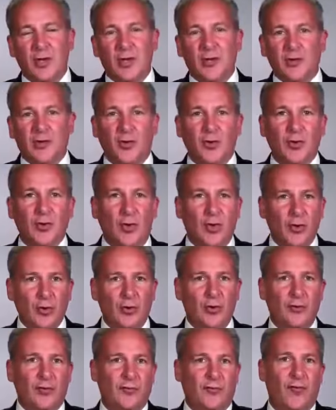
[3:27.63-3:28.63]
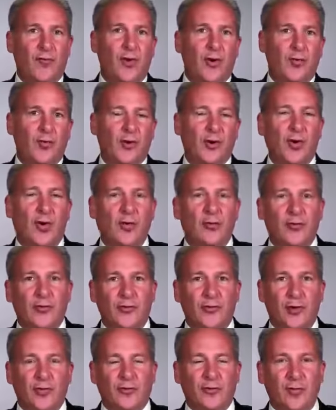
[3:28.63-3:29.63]
So, in order for the gold to
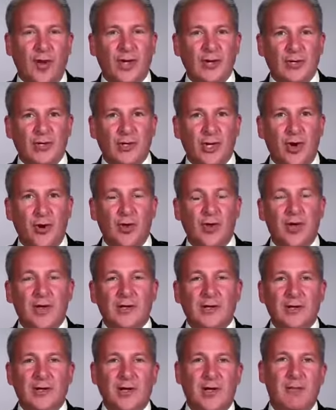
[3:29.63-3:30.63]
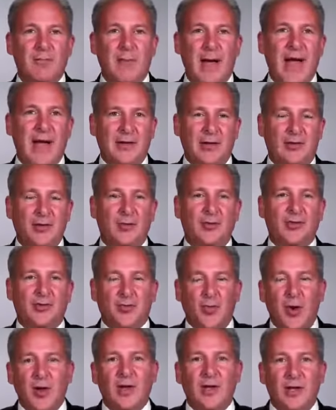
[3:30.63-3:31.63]
silver ratio to get back to its
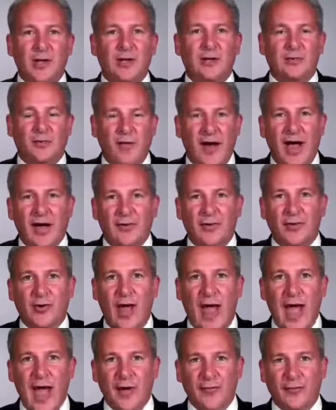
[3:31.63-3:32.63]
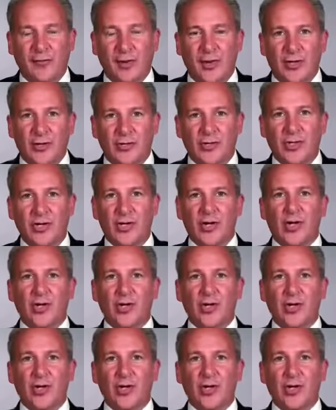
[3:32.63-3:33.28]
25 year average,